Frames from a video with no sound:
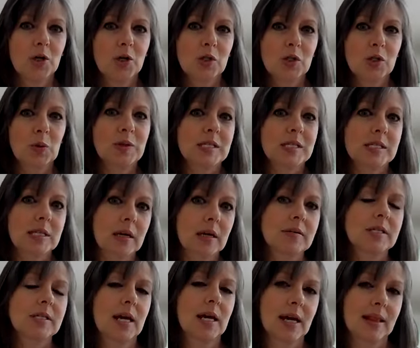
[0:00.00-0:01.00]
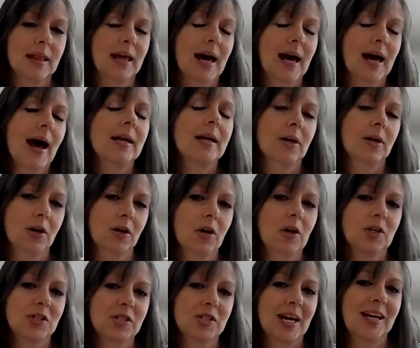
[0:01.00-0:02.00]
So instead of saying that and
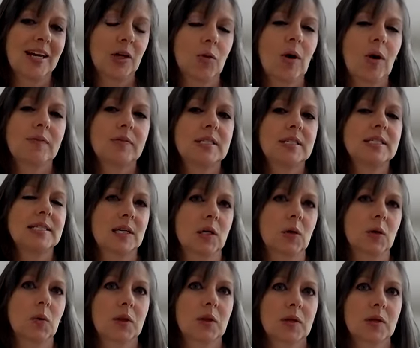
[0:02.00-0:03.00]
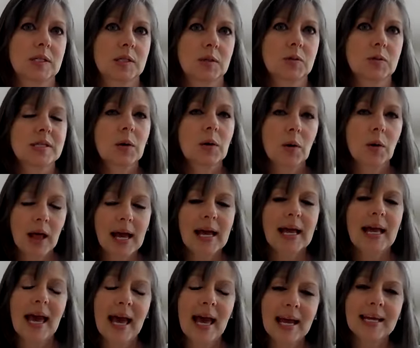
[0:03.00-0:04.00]
her saying you have to deal with this, it was like, well, I
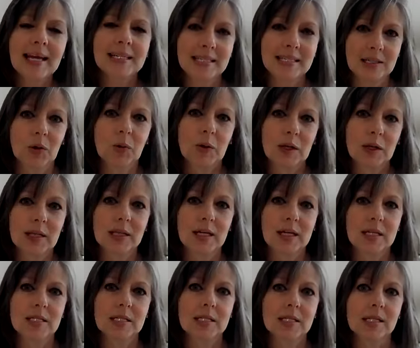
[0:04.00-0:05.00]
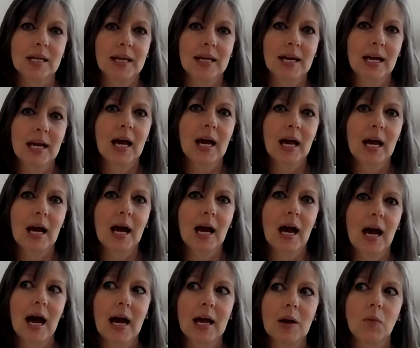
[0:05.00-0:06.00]
can deal with this. Like
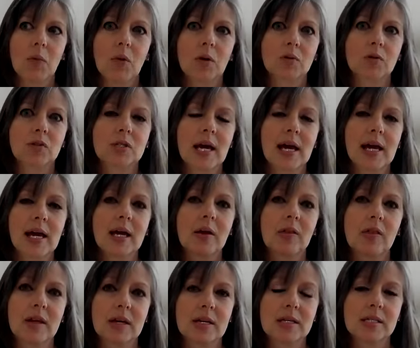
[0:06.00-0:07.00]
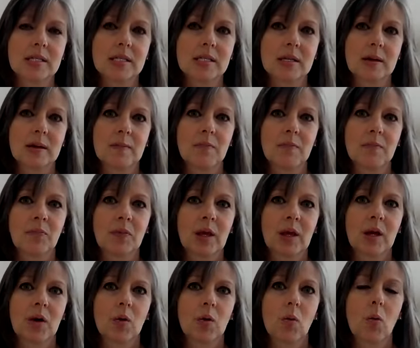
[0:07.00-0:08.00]
I will take this
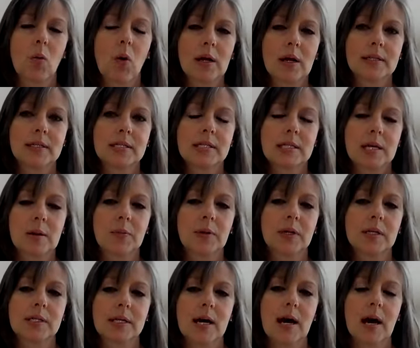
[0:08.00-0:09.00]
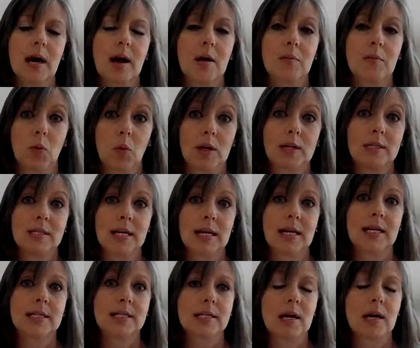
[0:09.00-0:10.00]
one step at a time, one day
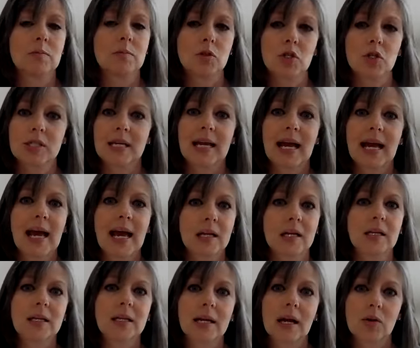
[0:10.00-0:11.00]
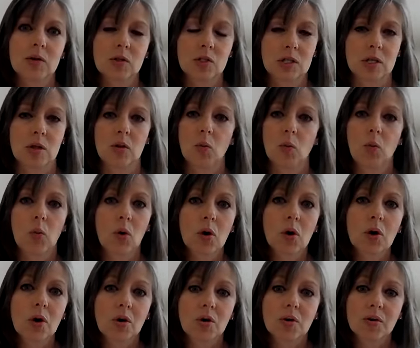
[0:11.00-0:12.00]
at a time, just like anything else in the
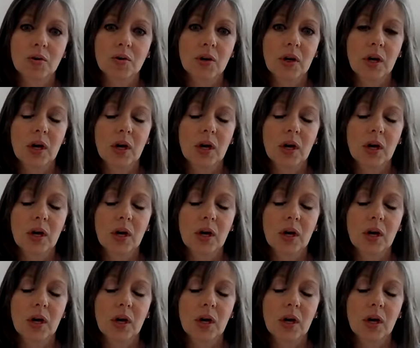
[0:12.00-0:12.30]
world.